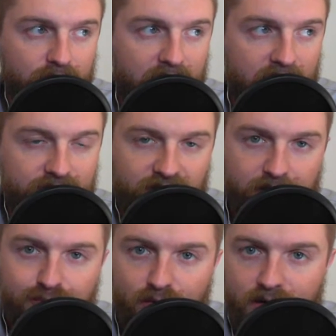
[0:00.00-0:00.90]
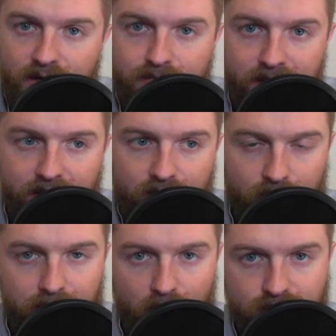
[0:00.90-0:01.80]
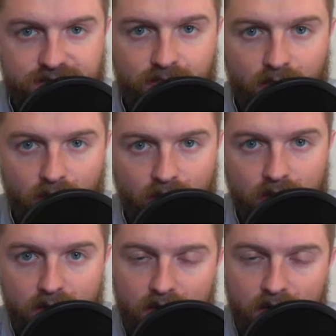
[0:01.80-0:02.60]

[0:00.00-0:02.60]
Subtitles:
have a pre, mid, or post-roll